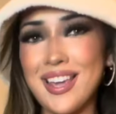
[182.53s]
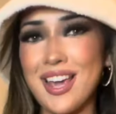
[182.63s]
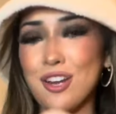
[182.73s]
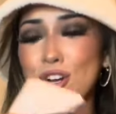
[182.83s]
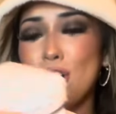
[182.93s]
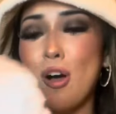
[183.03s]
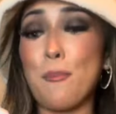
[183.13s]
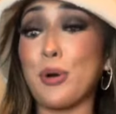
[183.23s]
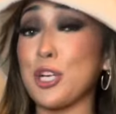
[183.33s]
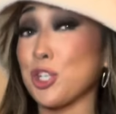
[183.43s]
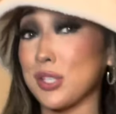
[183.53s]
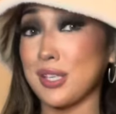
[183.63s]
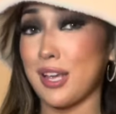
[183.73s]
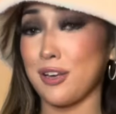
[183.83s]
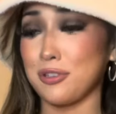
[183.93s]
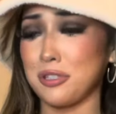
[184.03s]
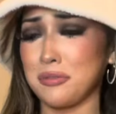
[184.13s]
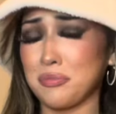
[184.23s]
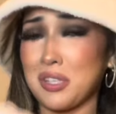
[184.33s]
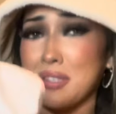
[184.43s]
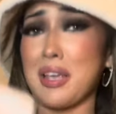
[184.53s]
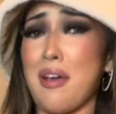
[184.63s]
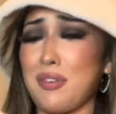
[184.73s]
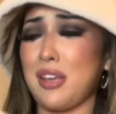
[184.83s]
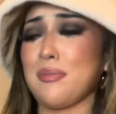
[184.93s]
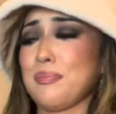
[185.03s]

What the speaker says: candle, I'm pretty sure this is a candle. It's heavy.